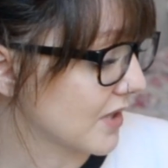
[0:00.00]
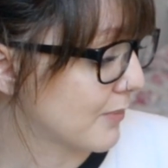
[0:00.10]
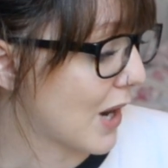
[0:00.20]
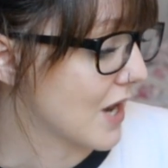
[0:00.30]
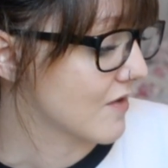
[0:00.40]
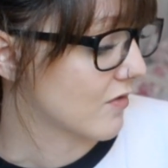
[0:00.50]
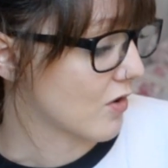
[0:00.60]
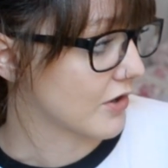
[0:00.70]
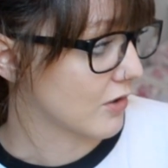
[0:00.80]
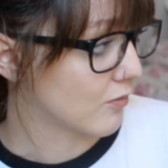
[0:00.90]
by
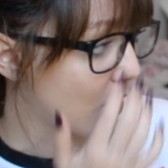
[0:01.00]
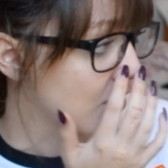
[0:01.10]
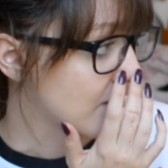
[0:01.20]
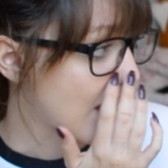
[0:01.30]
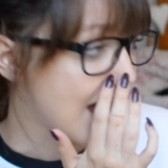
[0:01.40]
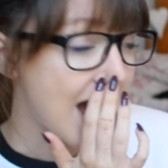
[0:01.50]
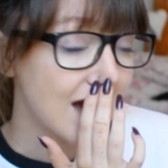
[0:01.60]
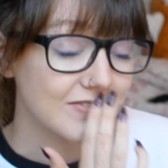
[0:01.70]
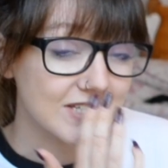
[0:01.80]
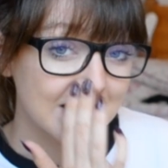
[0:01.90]
Veronica Roth. I
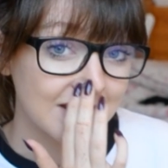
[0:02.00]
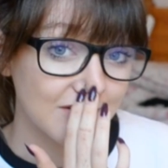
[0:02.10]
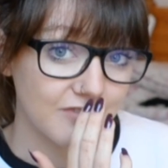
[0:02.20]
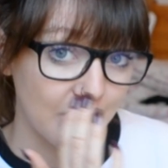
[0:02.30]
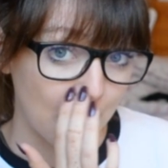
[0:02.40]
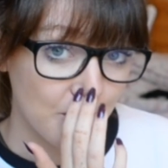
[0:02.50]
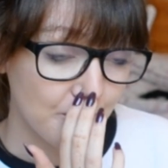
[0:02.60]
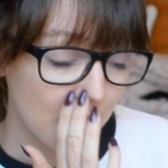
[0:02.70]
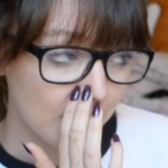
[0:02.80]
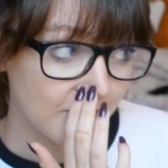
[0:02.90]
have seen the film
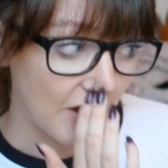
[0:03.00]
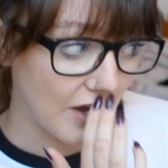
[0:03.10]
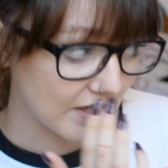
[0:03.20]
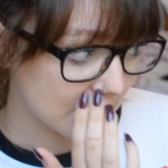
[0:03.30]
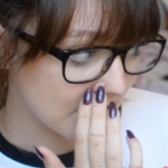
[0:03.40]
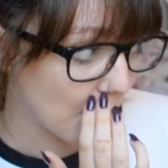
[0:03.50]
first.